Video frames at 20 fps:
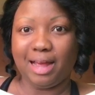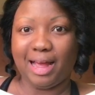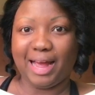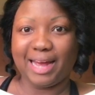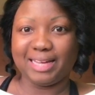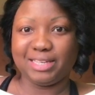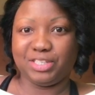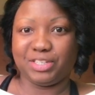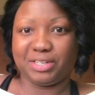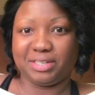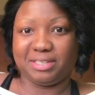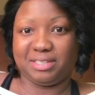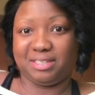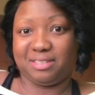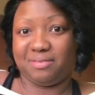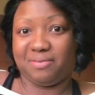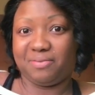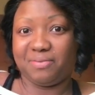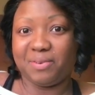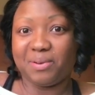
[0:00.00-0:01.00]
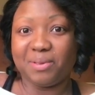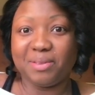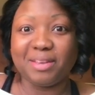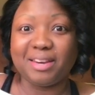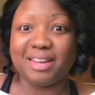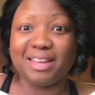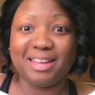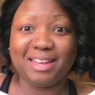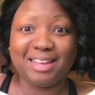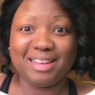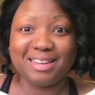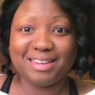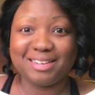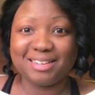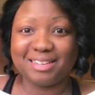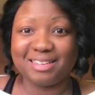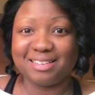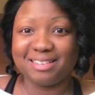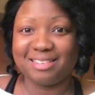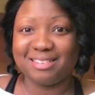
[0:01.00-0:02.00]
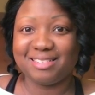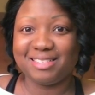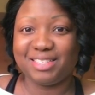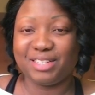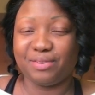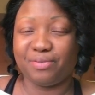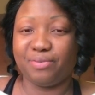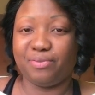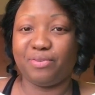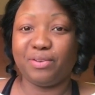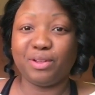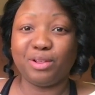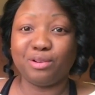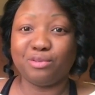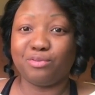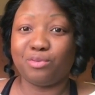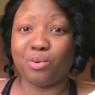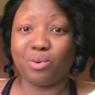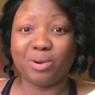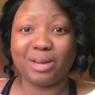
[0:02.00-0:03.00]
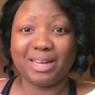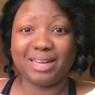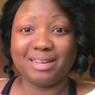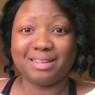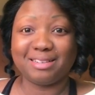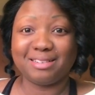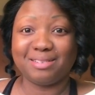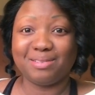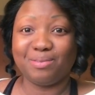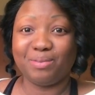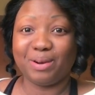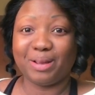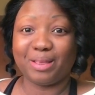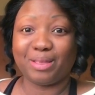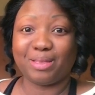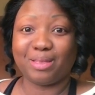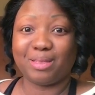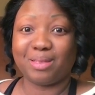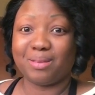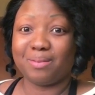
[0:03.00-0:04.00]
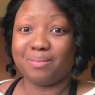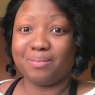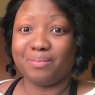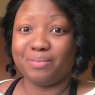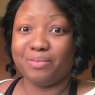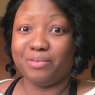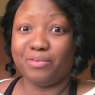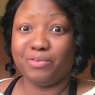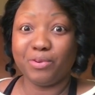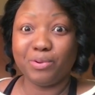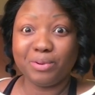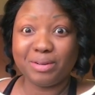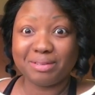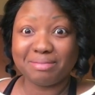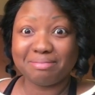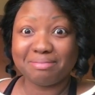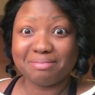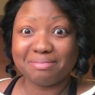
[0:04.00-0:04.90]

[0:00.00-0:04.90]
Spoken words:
I just feel the need to fill a void with food.